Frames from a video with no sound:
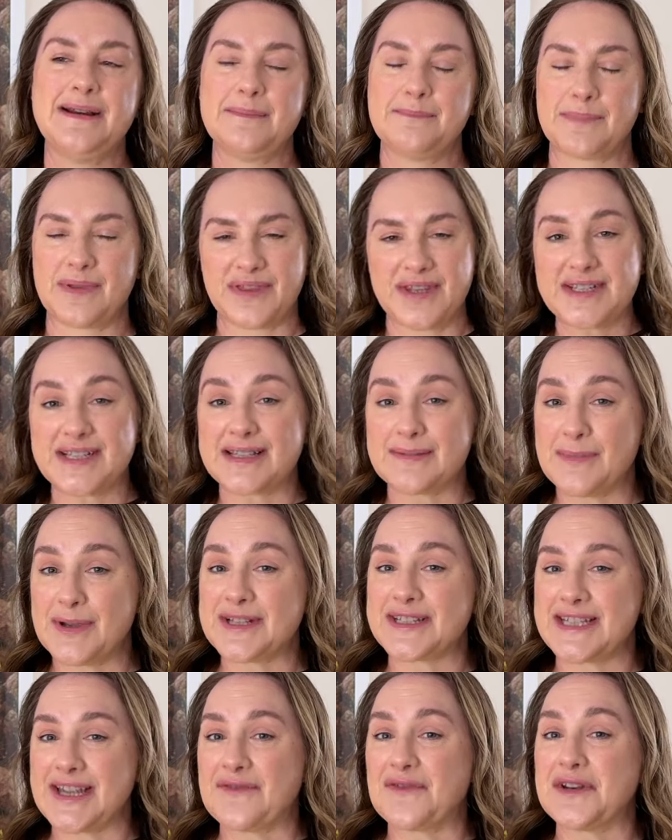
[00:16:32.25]
But this is
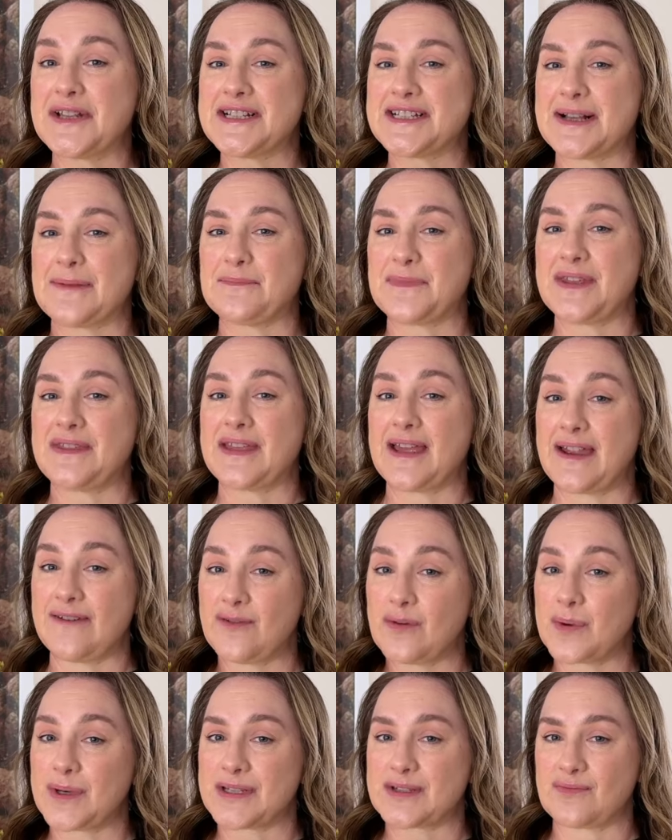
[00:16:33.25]
most definitely something that
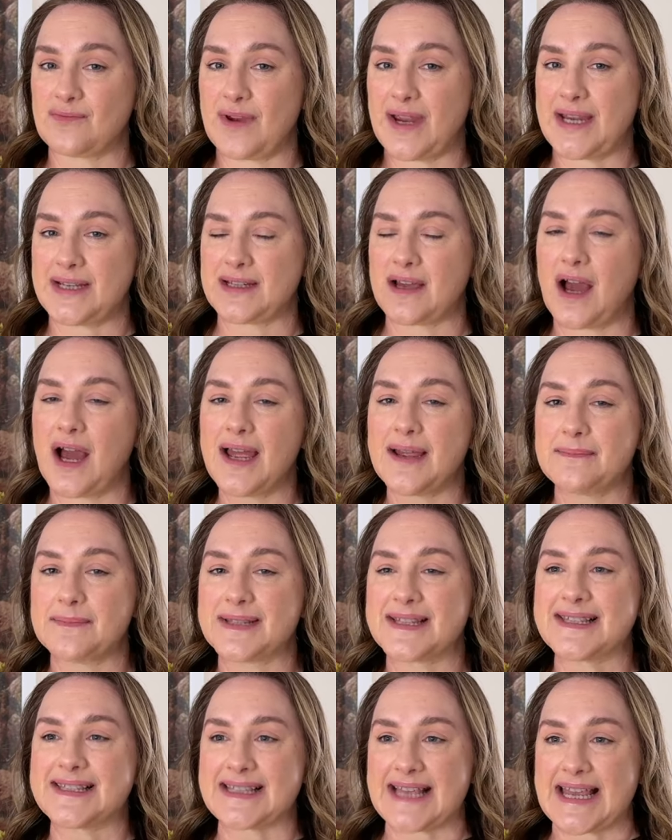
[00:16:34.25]
everyone has read. I am
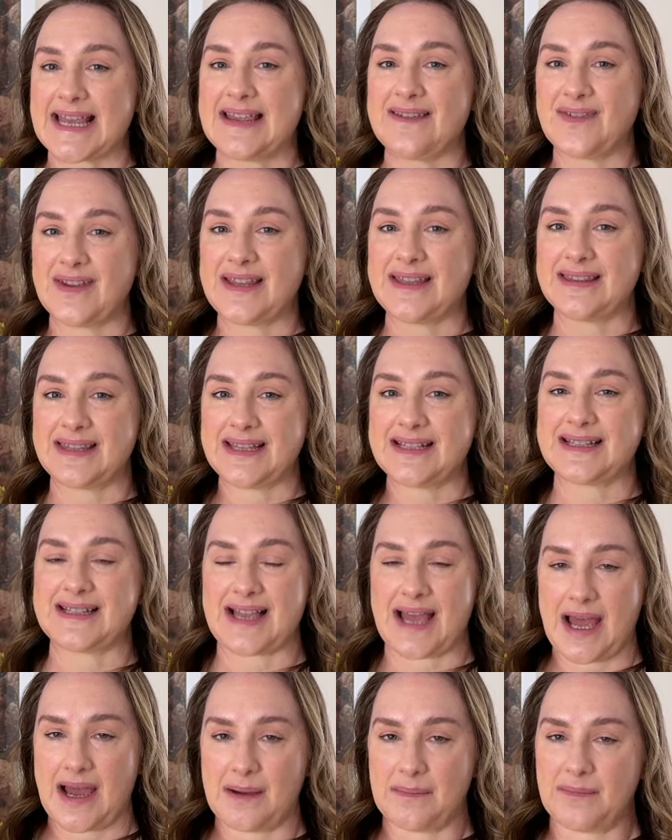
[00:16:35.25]
saving this
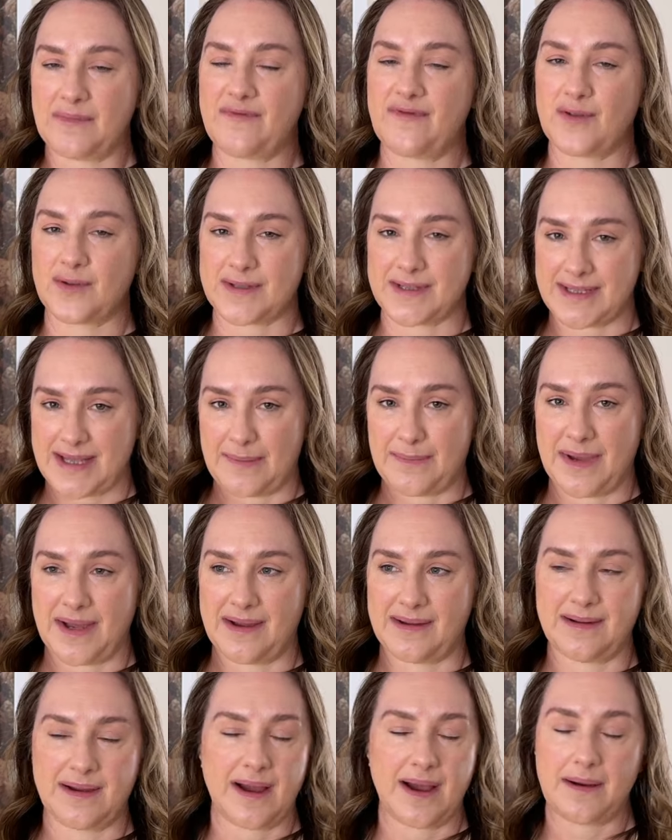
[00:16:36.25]
up for
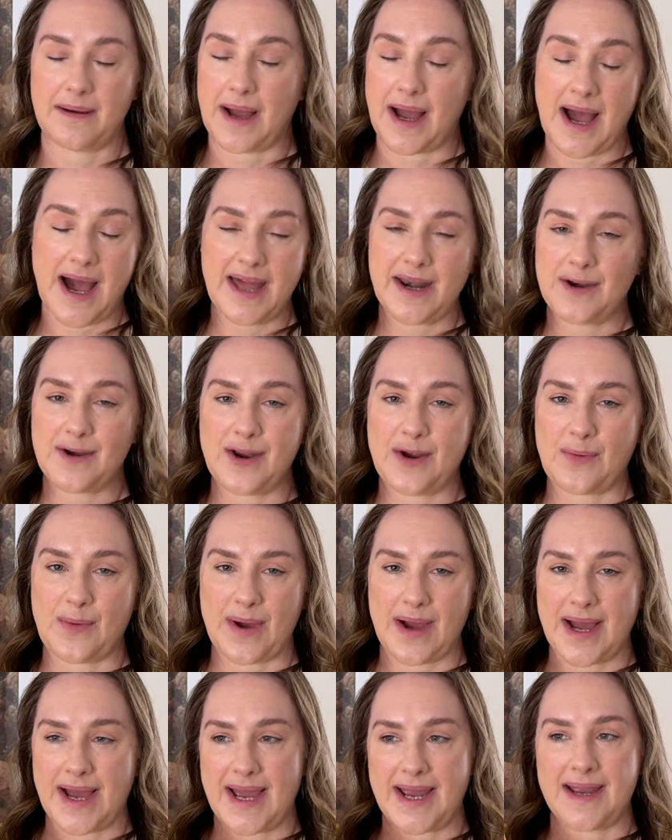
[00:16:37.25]
summer. I don't know
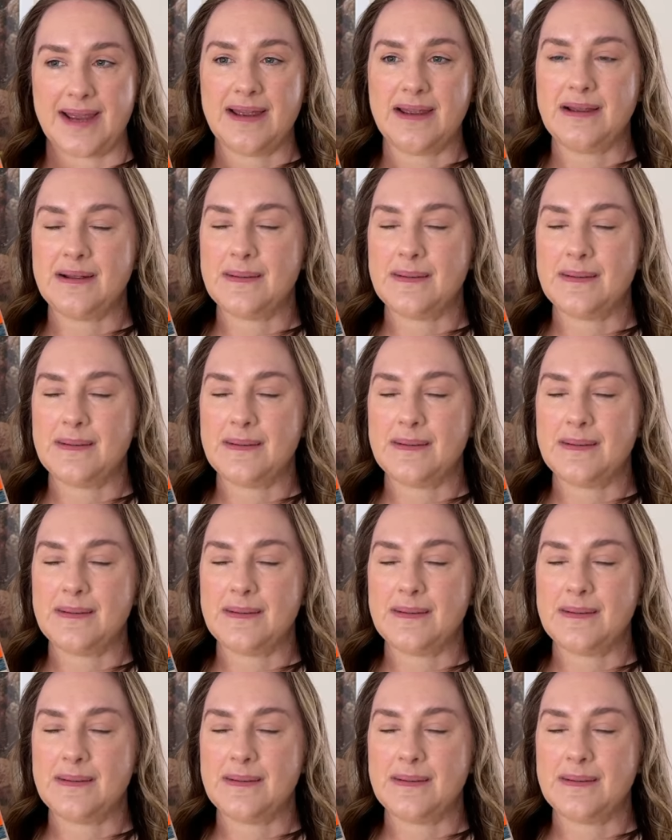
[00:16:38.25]
why.